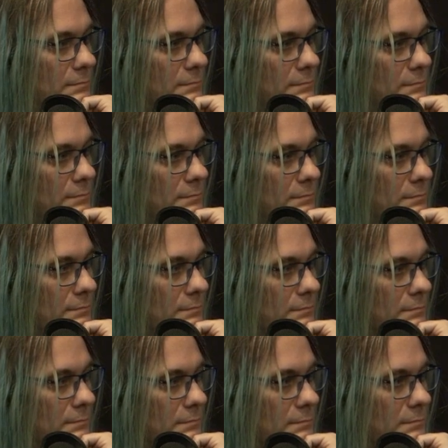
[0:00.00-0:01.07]

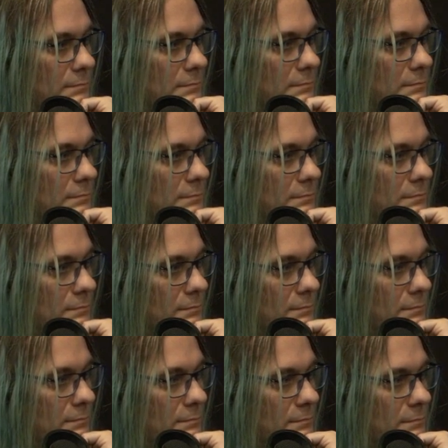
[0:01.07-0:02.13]

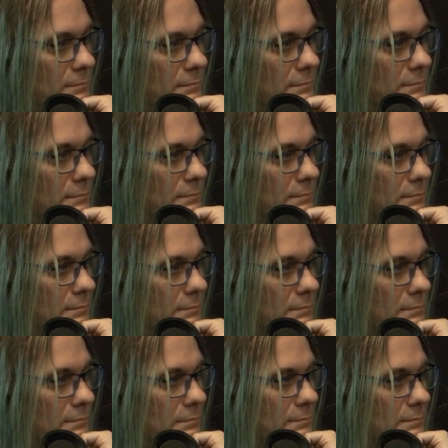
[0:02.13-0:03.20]
No words are spoken by the person on screen.